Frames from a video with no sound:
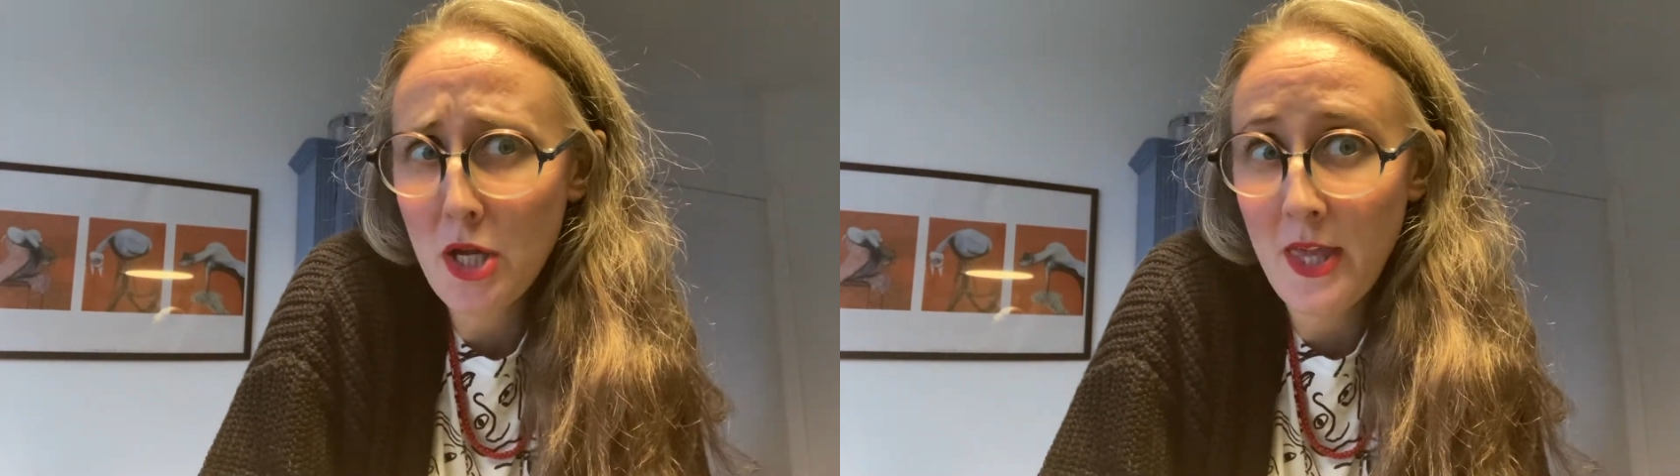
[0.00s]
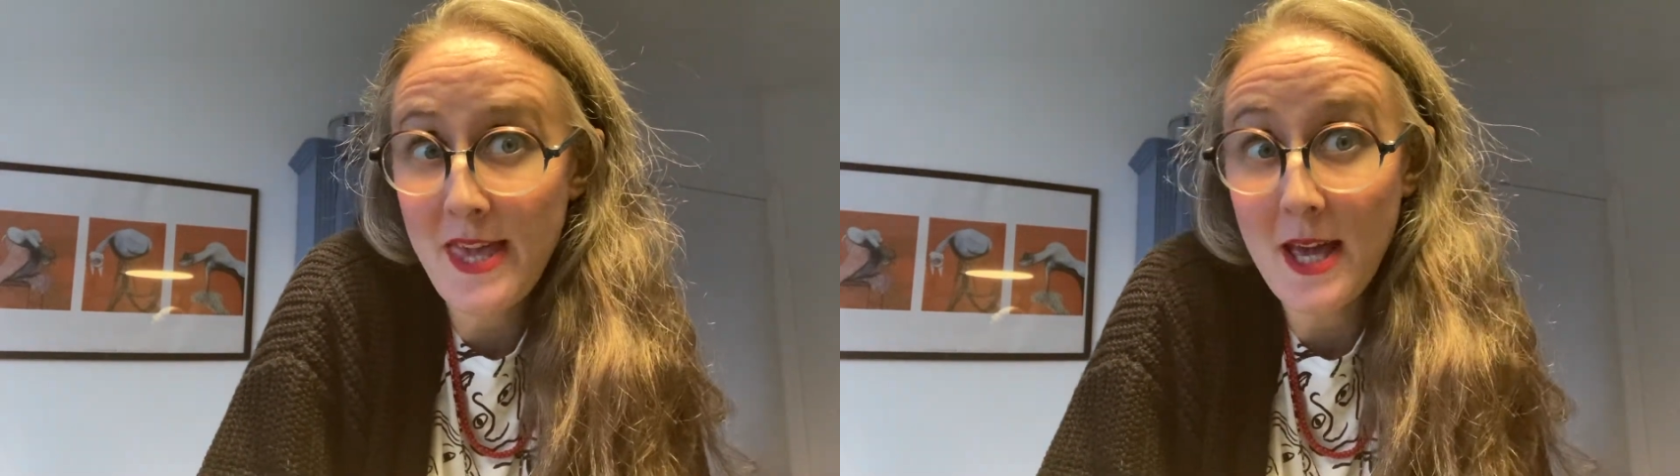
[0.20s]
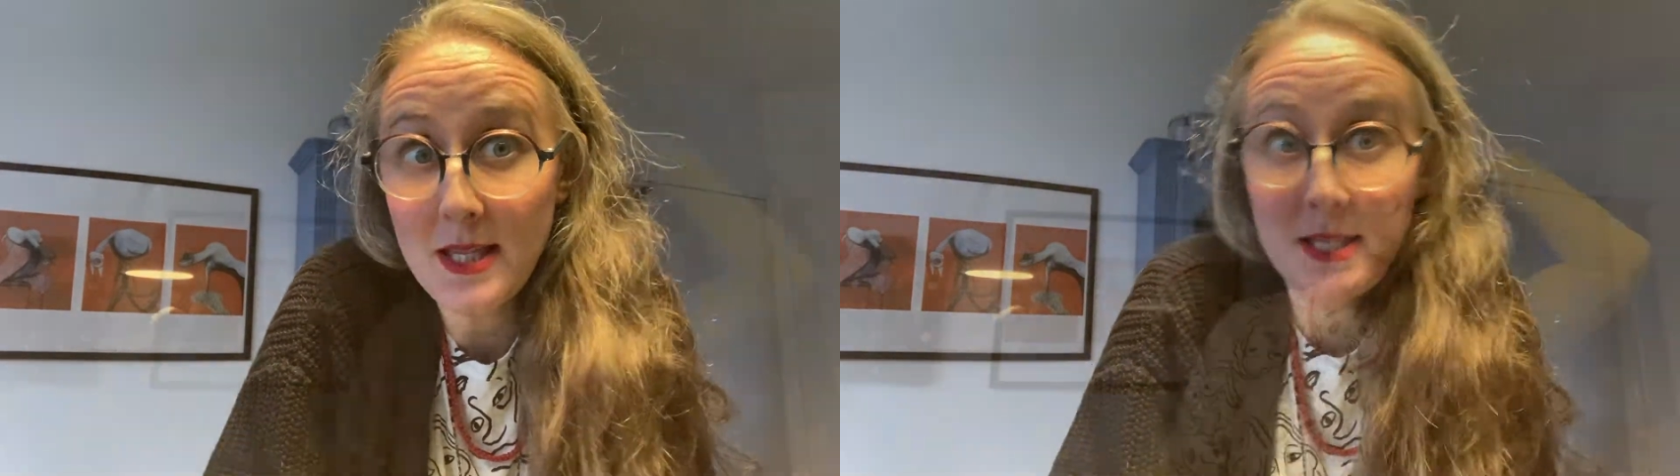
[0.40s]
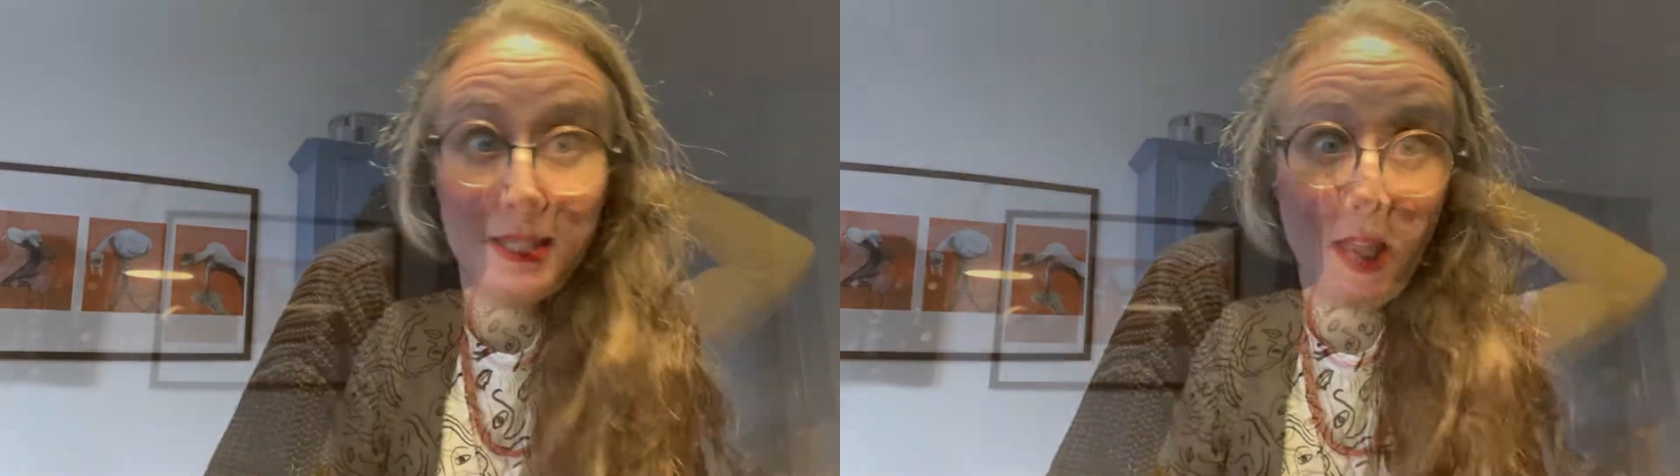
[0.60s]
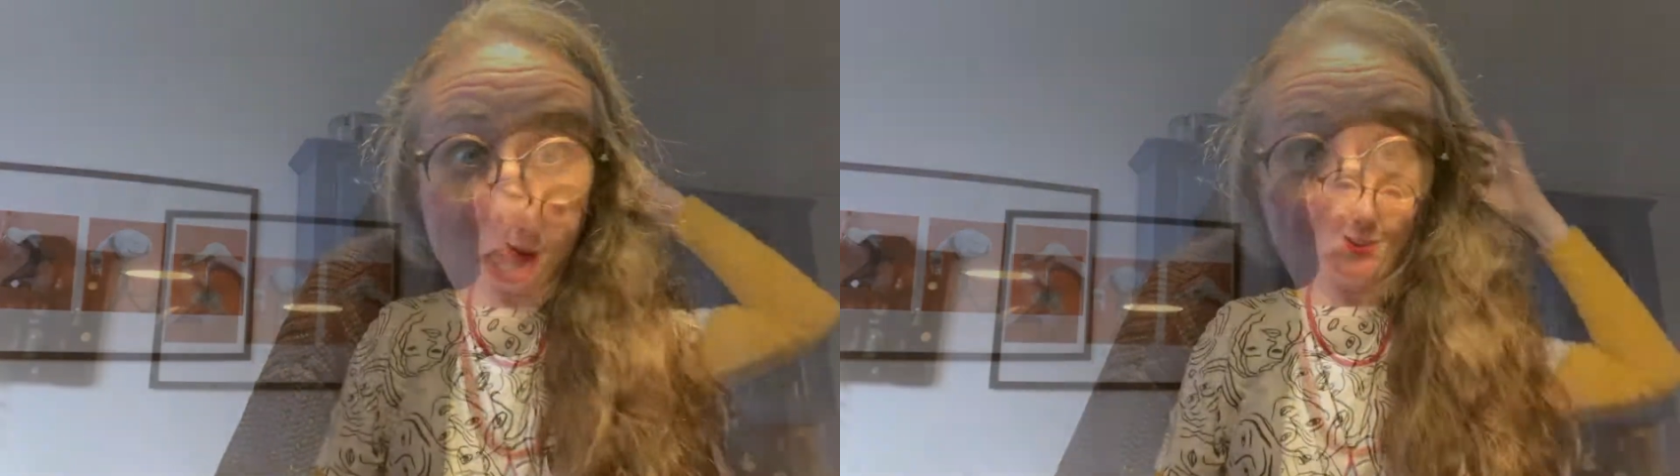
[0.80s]
Yes,
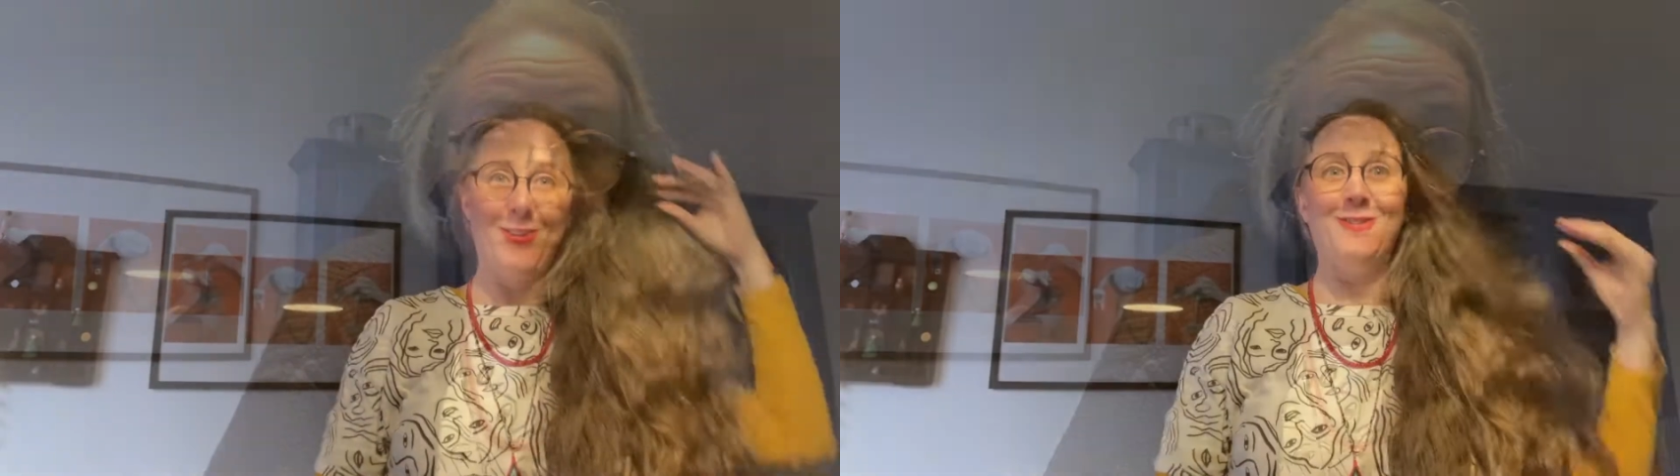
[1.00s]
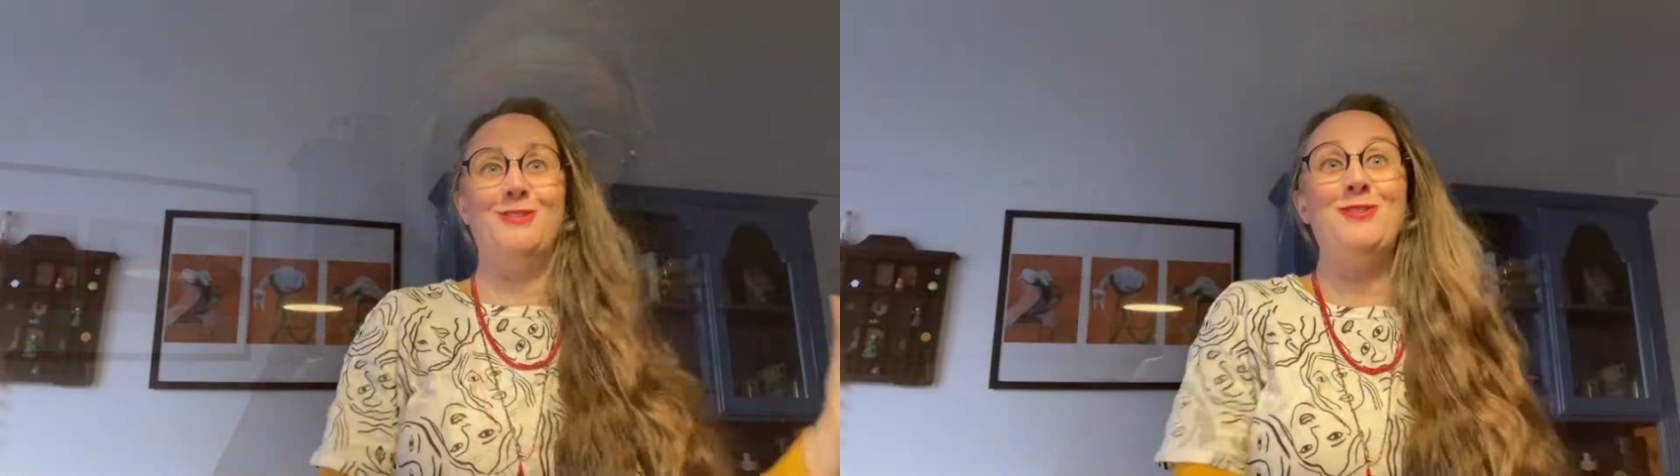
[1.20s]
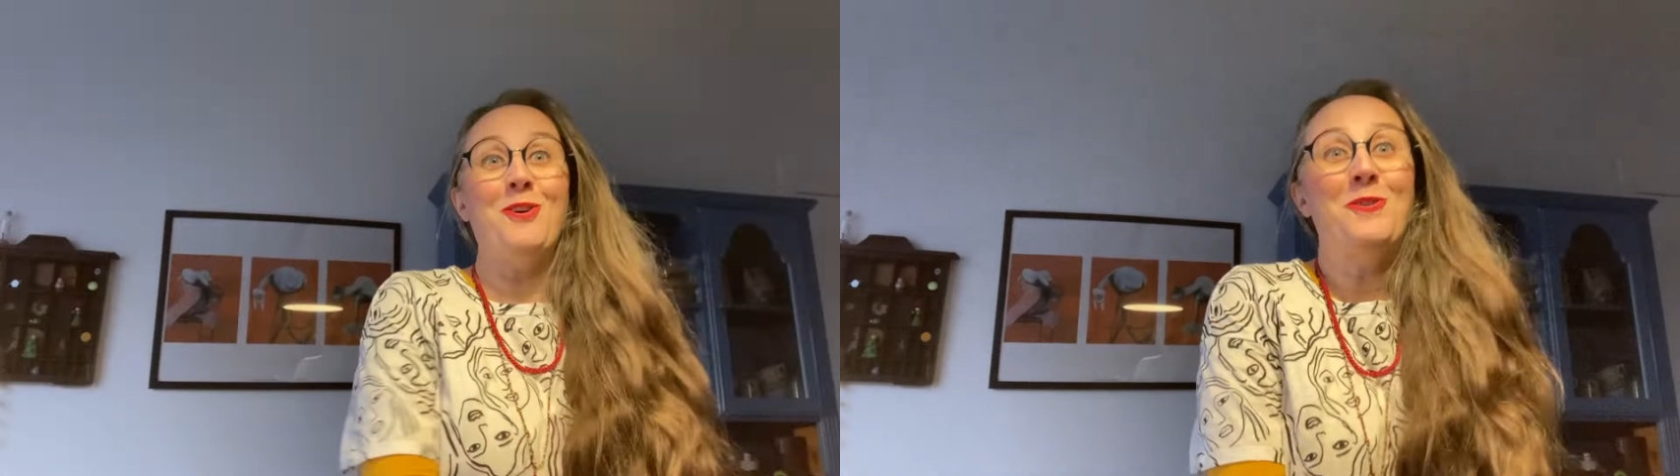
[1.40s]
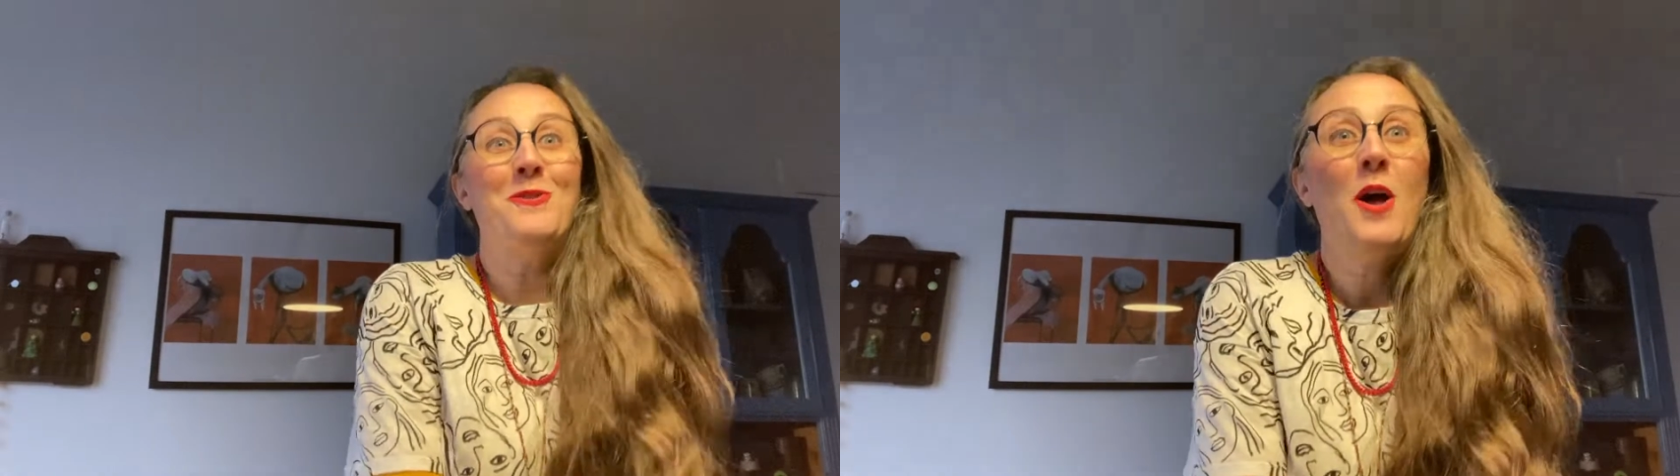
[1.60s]
see you. So